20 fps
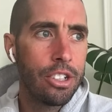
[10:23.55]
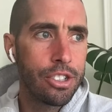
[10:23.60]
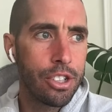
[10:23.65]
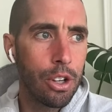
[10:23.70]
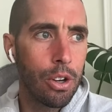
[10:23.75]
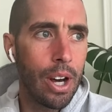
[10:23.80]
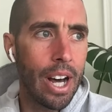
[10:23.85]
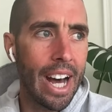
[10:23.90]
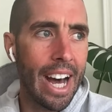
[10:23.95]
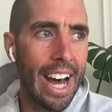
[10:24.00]

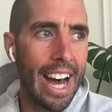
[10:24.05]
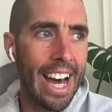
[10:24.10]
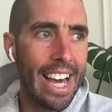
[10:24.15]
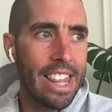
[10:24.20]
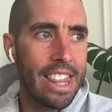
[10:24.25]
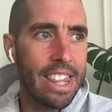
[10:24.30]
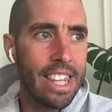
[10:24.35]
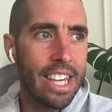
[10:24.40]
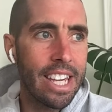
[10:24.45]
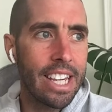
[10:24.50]
So
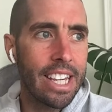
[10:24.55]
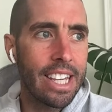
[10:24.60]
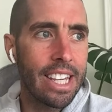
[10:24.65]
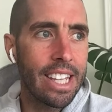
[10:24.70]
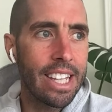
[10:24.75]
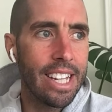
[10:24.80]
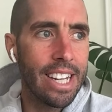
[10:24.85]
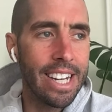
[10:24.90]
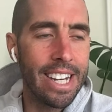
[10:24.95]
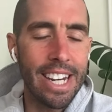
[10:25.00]
I think
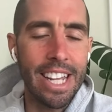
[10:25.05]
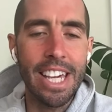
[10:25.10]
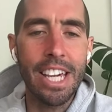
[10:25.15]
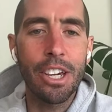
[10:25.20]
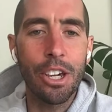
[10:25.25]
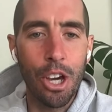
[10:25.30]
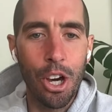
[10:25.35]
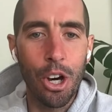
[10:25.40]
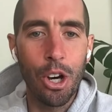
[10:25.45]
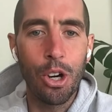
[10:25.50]

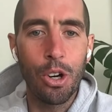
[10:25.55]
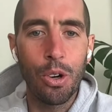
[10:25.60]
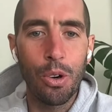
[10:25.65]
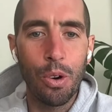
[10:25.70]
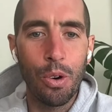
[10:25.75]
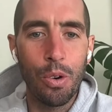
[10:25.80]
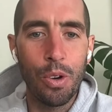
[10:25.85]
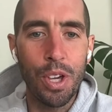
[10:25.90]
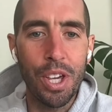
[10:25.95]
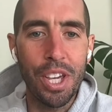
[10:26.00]

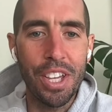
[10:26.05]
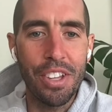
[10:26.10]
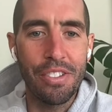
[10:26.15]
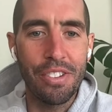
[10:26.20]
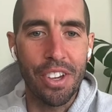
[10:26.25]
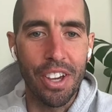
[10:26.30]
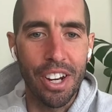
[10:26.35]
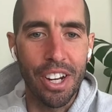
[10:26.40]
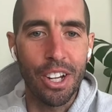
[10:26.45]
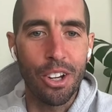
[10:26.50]
Nico
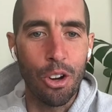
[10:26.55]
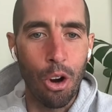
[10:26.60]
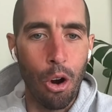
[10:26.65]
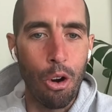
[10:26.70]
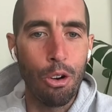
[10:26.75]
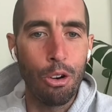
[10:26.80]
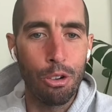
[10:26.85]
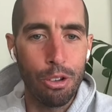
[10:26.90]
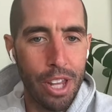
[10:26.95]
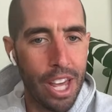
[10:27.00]
is going to
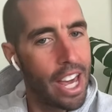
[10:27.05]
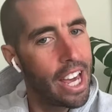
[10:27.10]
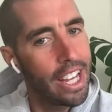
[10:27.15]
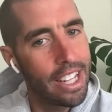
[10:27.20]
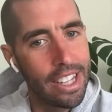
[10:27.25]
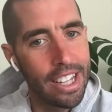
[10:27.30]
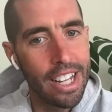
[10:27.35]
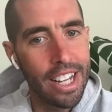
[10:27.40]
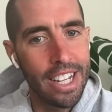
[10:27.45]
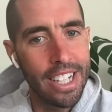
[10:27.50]
garner the
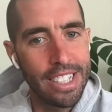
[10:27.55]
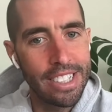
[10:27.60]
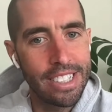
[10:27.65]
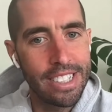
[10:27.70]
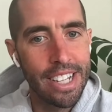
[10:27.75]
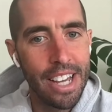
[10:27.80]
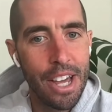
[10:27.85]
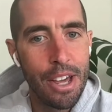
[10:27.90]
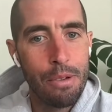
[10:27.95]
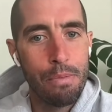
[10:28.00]

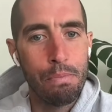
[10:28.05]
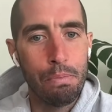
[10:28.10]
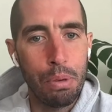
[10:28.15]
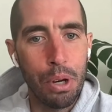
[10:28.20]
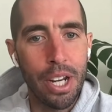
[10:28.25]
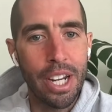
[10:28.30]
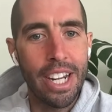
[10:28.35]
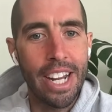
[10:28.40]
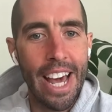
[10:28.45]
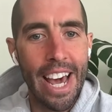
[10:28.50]
headlines,
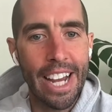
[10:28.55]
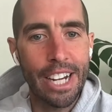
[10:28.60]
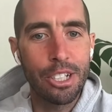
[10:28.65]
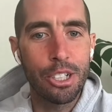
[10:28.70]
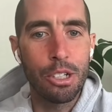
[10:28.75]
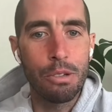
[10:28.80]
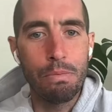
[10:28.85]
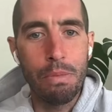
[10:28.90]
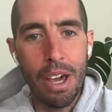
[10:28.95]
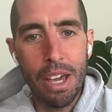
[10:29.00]
but it
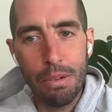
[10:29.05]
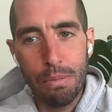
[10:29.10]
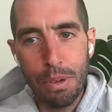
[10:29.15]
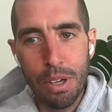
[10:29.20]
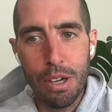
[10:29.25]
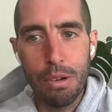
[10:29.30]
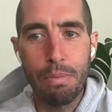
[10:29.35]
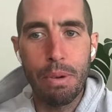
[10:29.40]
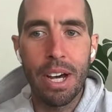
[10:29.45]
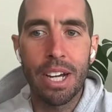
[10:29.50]
actually may
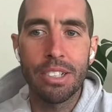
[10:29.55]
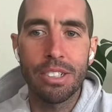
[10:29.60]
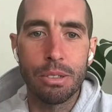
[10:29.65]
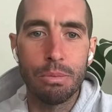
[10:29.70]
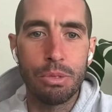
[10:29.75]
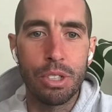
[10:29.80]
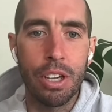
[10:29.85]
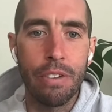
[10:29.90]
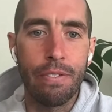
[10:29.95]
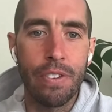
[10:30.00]
be about
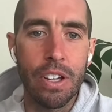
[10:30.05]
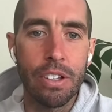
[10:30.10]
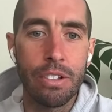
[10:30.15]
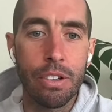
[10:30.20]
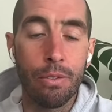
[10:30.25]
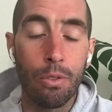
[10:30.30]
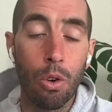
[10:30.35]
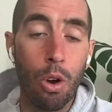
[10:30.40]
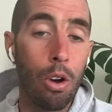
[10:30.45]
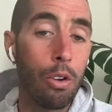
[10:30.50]
some
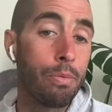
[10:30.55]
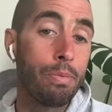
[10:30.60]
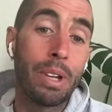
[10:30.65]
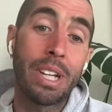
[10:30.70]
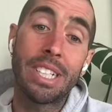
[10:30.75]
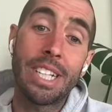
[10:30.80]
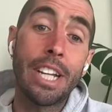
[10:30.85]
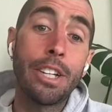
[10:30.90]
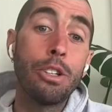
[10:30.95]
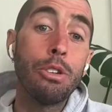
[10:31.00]
defensive growth
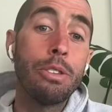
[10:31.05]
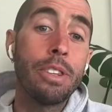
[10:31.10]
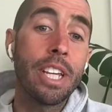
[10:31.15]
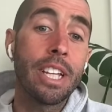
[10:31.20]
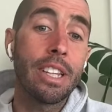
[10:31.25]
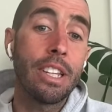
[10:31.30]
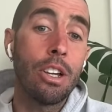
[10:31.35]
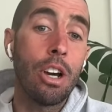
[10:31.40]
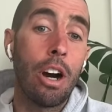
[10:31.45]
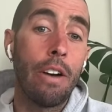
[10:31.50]
because I do
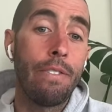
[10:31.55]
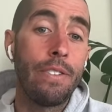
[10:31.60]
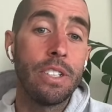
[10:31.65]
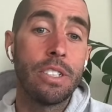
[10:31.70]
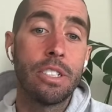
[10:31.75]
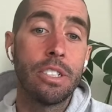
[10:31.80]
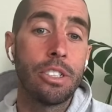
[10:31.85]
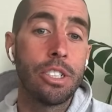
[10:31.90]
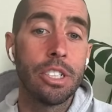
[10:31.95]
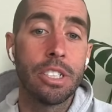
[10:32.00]
think the
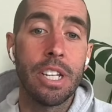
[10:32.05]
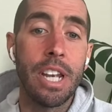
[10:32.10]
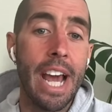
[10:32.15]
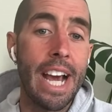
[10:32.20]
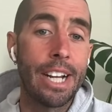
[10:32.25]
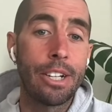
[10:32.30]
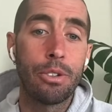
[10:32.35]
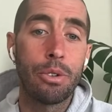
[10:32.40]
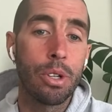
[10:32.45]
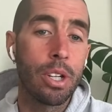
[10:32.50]
offense is just
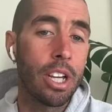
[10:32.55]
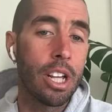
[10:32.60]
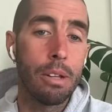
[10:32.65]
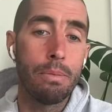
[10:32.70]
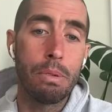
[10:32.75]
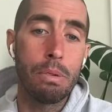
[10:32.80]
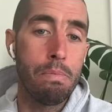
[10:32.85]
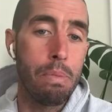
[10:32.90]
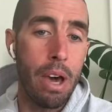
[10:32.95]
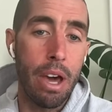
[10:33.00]
naturally
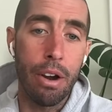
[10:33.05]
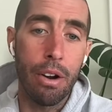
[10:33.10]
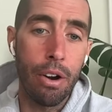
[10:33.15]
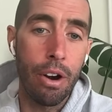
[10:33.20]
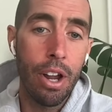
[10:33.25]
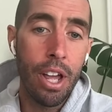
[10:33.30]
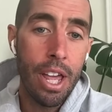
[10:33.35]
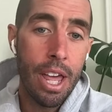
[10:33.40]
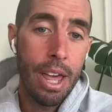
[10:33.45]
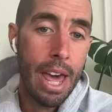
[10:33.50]
going to be
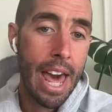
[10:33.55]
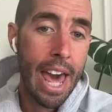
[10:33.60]
better.